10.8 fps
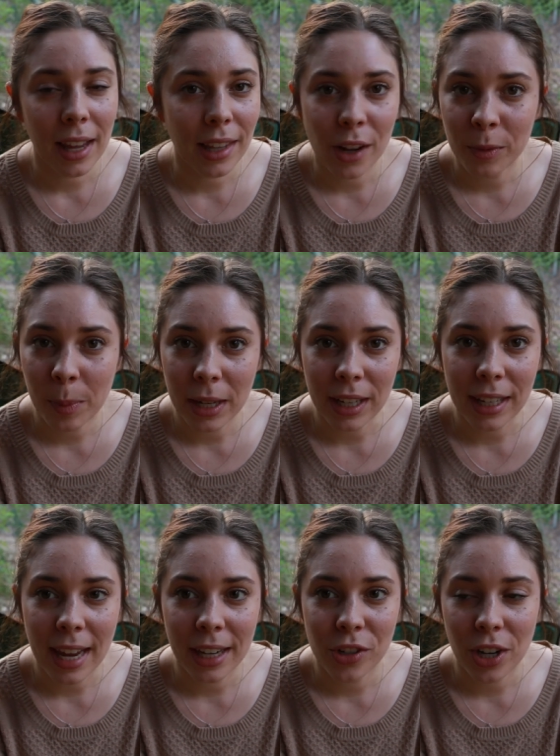I love being in
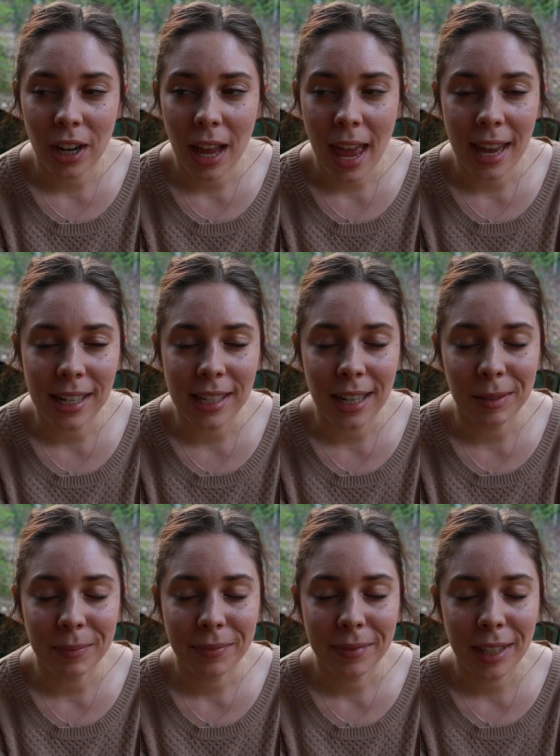nature, and
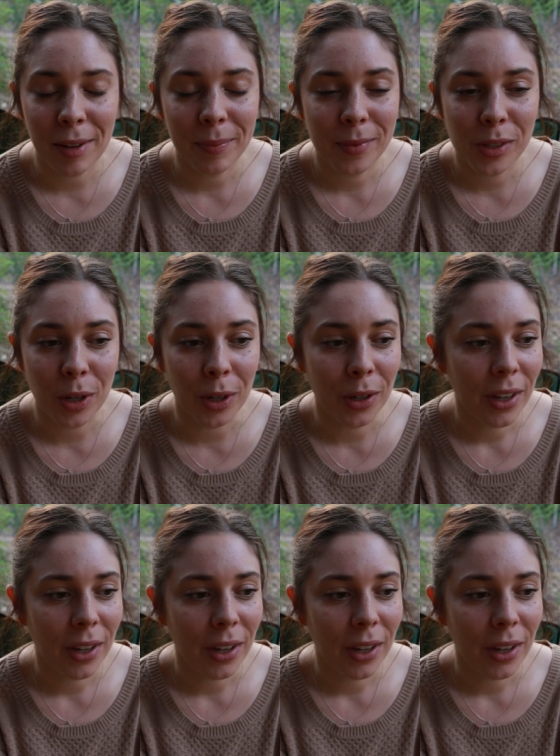um, yeah, so